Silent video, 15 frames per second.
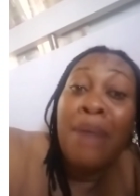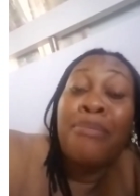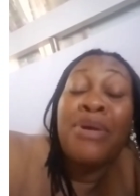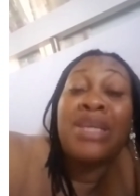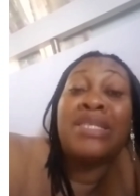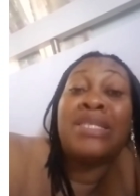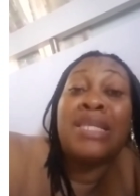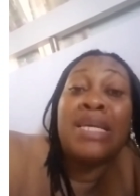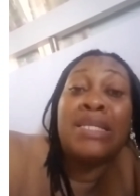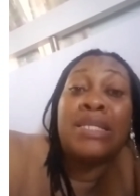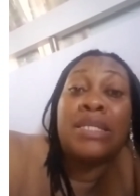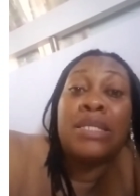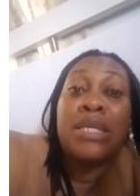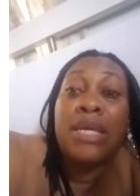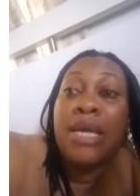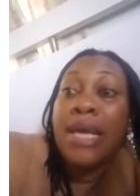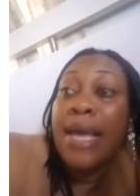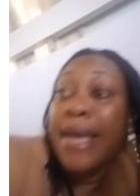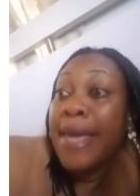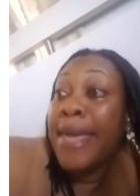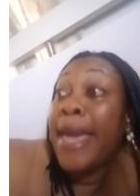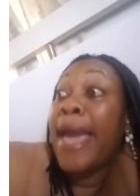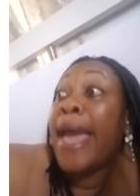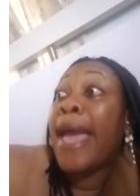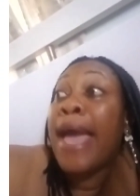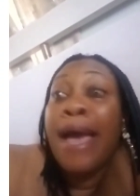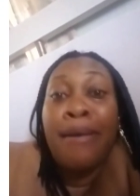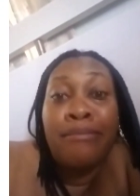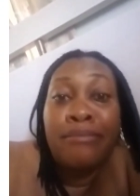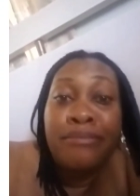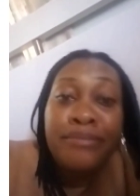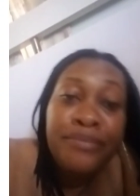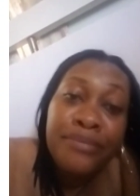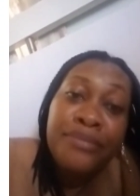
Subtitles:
our president. Here I am.